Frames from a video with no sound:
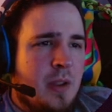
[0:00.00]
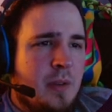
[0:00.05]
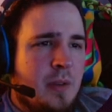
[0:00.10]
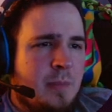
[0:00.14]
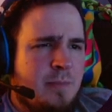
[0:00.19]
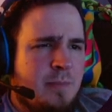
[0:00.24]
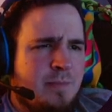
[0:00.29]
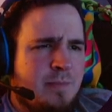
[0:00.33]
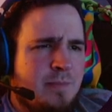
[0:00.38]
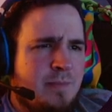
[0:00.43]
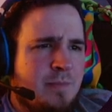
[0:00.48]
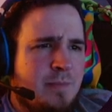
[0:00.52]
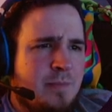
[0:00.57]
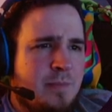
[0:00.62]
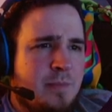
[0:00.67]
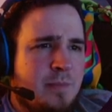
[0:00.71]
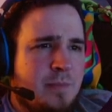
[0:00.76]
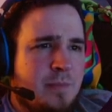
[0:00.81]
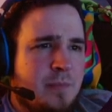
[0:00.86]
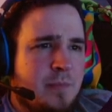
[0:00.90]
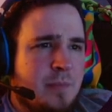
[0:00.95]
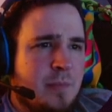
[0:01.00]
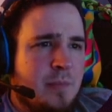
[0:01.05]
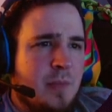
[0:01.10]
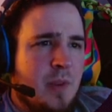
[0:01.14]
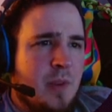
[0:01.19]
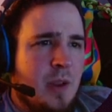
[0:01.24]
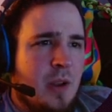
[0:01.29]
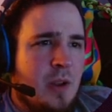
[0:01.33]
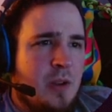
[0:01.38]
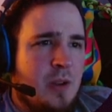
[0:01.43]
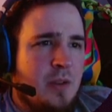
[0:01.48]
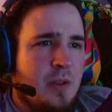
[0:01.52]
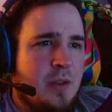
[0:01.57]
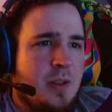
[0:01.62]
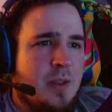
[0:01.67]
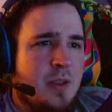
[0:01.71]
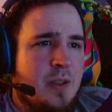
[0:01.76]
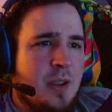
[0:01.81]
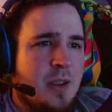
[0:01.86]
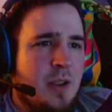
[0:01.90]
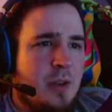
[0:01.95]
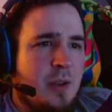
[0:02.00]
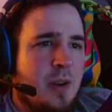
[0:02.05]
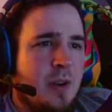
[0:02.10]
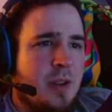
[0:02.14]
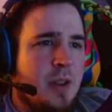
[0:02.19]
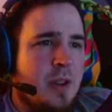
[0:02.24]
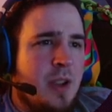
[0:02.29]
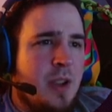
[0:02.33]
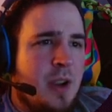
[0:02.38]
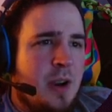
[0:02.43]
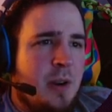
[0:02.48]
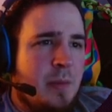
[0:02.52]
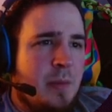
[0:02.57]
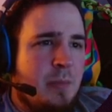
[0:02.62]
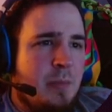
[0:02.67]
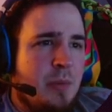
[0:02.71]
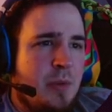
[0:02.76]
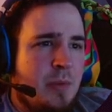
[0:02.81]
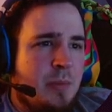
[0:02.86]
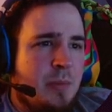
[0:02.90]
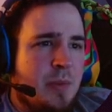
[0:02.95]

Hmm. All these can go right there. Boop.